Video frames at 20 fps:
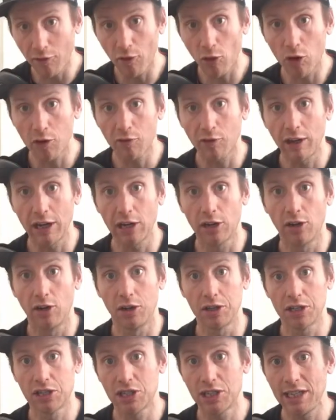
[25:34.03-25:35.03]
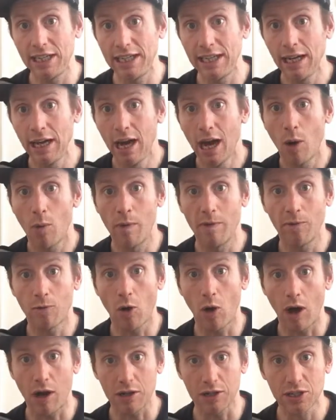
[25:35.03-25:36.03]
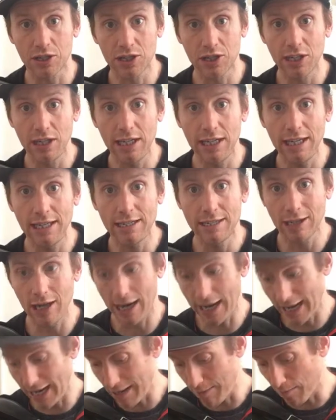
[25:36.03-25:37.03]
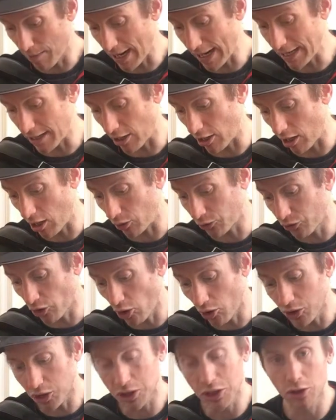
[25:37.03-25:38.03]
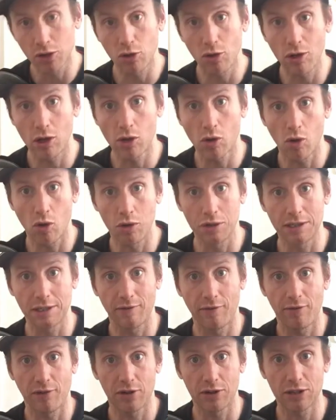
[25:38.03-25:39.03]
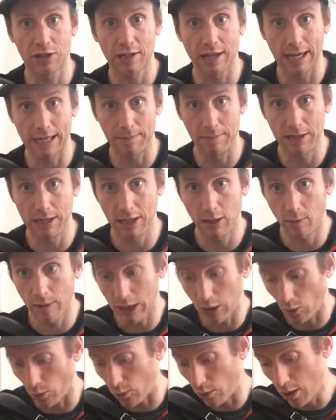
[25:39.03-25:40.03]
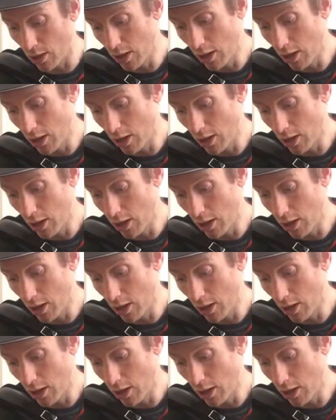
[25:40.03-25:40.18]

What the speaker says: fourth finger on C, and we've got our C to A minor. I'll talk us through the chords the first time. Here we go.